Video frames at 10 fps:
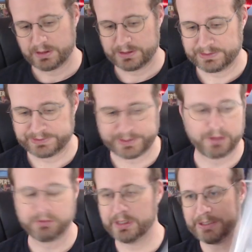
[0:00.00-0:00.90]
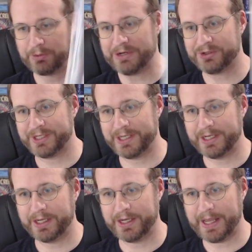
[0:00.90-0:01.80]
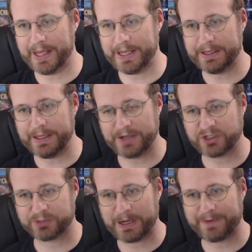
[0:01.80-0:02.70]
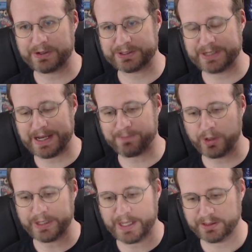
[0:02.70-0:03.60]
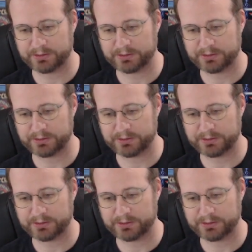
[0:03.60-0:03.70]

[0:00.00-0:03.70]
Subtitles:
So, anyone interested in a Edge of Spider-Verse 9.8?